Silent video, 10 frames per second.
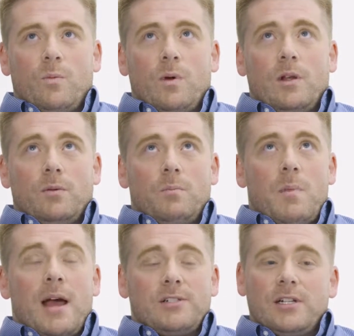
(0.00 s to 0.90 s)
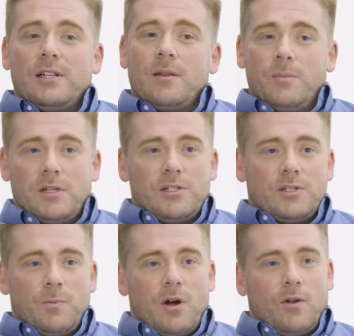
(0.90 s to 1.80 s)
we match it to the
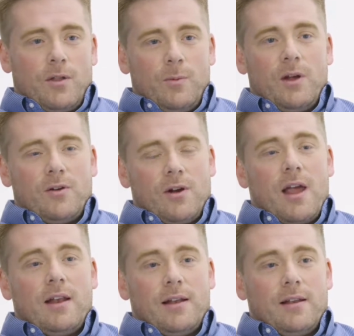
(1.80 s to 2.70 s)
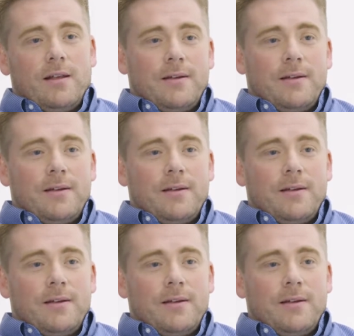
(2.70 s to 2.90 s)
business model that we created.